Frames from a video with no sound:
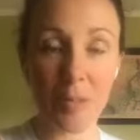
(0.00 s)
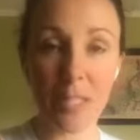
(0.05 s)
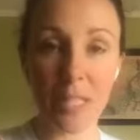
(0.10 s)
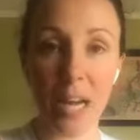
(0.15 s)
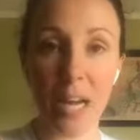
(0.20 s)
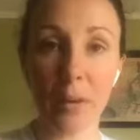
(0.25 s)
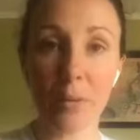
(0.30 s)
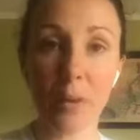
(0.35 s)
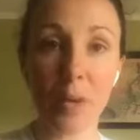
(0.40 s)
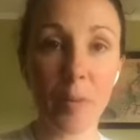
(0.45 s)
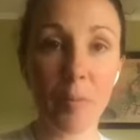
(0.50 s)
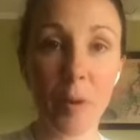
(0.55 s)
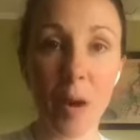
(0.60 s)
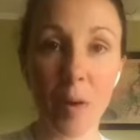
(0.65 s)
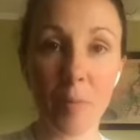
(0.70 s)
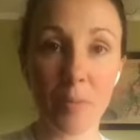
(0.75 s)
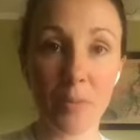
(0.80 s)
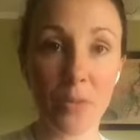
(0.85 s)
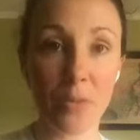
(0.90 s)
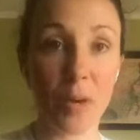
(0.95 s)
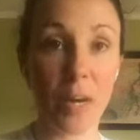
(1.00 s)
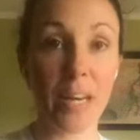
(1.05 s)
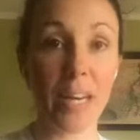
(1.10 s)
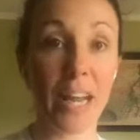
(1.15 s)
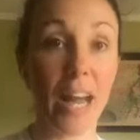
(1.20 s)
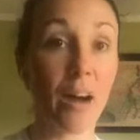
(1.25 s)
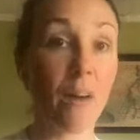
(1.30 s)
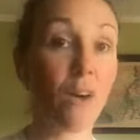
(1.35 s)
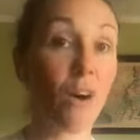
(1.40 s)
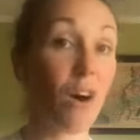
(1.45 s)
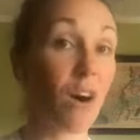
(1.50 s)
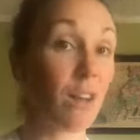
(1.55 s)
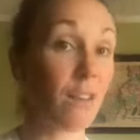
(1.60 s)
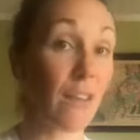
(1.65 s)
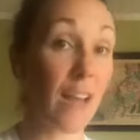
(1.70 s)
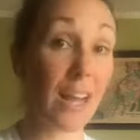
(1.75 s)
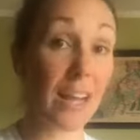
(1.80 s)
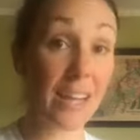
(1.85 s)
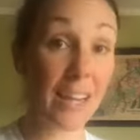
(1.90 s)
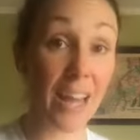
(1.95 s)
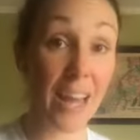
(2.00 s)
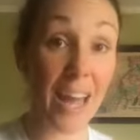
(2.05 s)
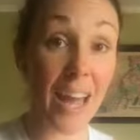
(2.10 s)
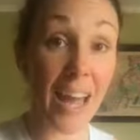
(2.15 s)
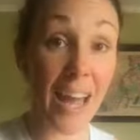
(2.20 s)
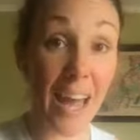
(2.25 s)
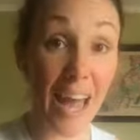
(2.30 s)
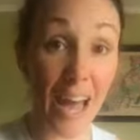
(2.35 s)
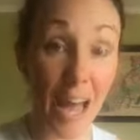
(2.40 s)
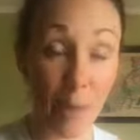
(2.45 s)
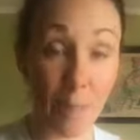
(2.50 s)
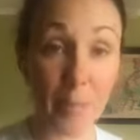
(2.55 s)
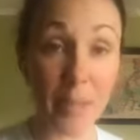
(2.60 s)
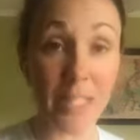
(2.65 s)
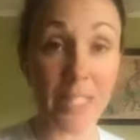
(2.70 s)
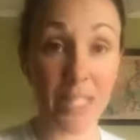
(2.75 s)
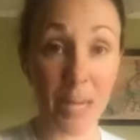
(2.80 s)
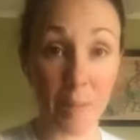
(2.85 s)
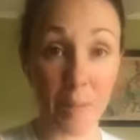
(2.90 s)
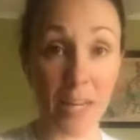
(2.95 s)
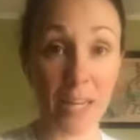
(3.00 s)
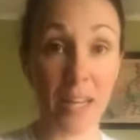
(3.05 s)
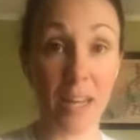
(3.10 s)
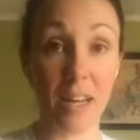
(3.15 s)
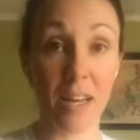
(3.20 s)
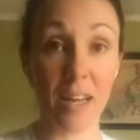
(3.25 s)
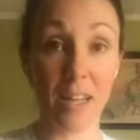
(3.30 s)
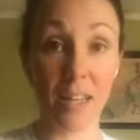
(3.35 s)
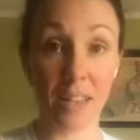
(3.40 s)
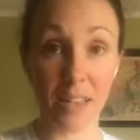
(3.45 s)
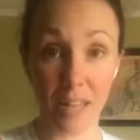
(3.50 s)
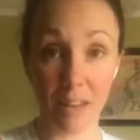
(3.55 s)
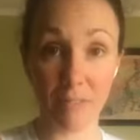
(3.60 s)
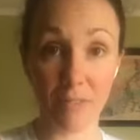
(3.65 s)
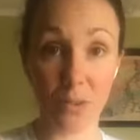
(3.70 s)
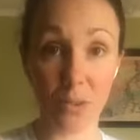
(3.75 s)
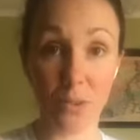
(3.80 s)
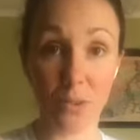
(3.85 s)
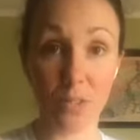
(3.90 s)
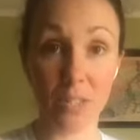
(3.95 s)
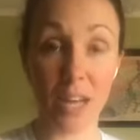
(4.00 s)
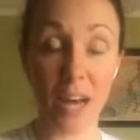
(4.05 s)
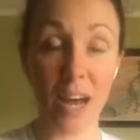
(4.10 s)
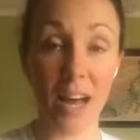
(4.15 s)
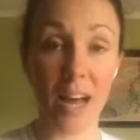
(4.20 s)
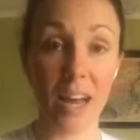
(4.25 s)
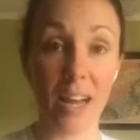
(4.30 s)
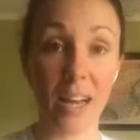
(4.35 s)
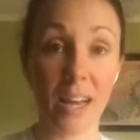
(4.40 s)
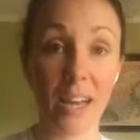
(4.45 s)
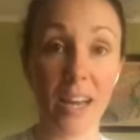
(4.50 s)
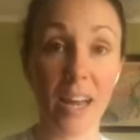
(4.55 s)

Thyroid problems right now are like epidemic levels. I